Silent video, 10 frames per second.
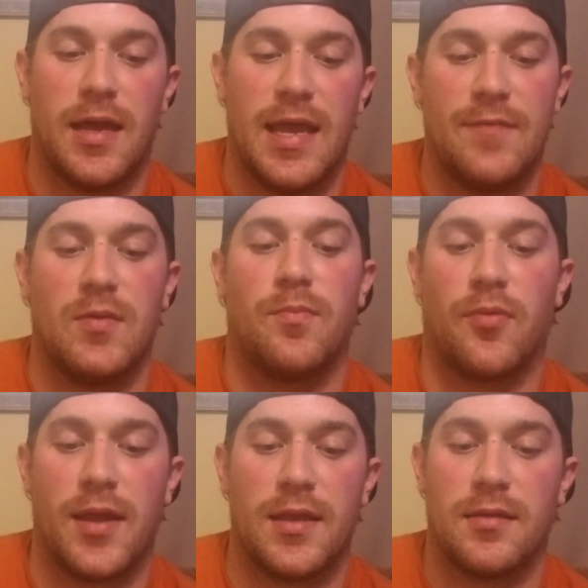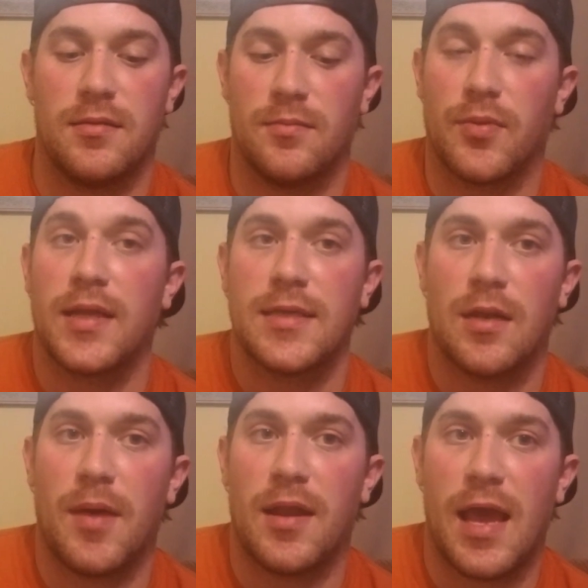heavy breakdown
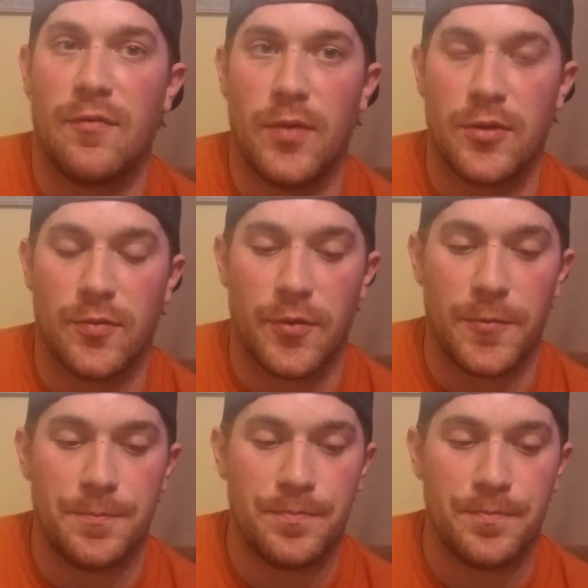about halfway through.